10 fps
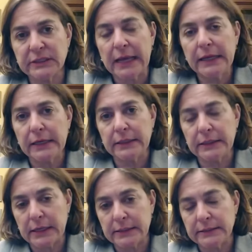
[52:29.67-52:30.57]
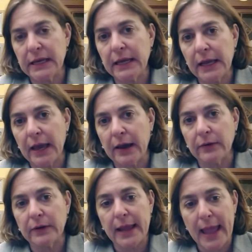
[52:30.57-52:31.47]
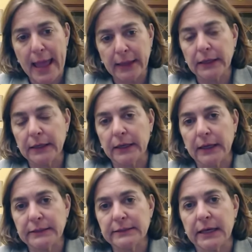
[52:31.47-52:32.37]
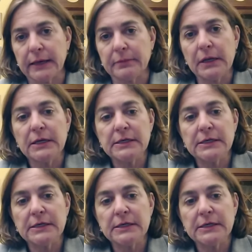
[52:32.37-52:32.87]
day in and day out and at nighttime